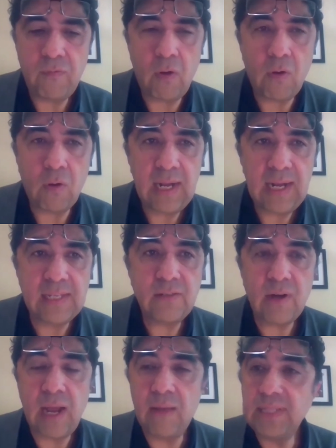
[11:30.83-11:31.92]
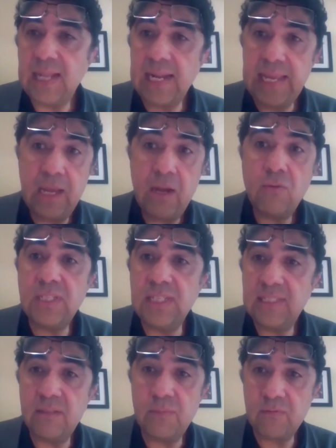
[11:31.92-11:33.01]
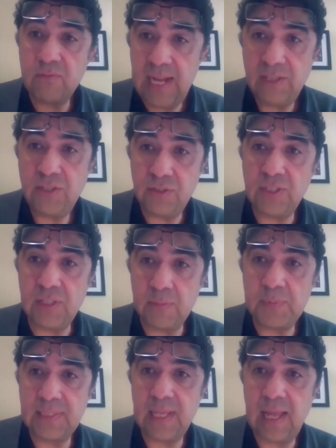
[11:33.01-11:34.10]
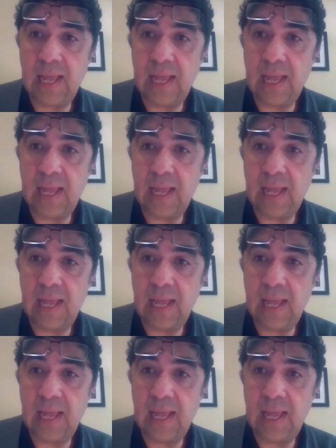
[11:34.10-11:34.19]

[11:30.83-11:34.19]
organized crime as an ecosystem of relationships